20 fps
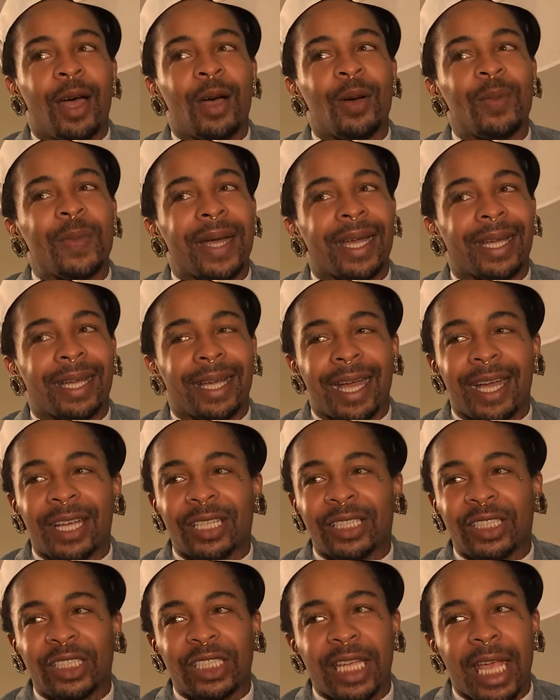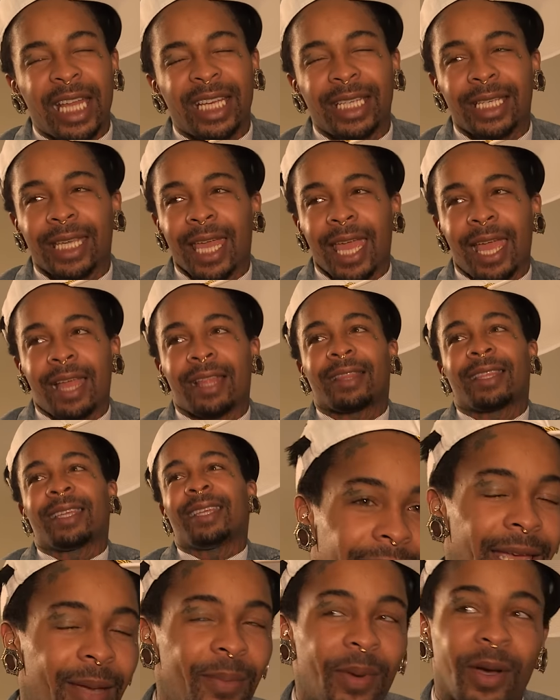Oh my gosh, Chatty
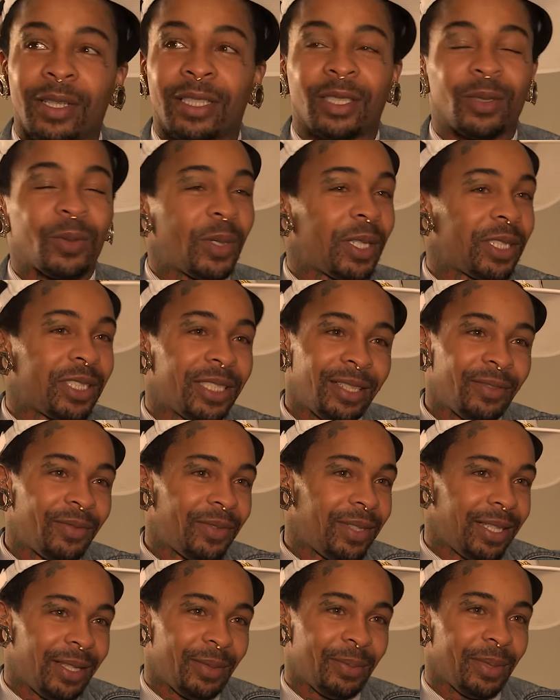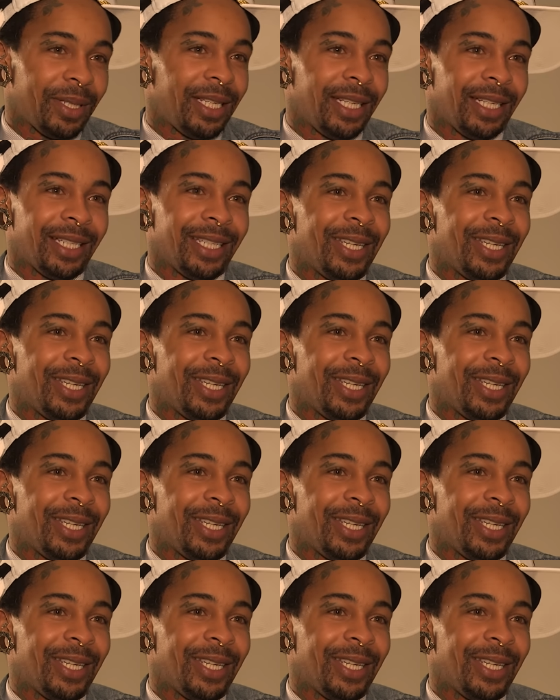Cathy. K-Boss swore she invented the bling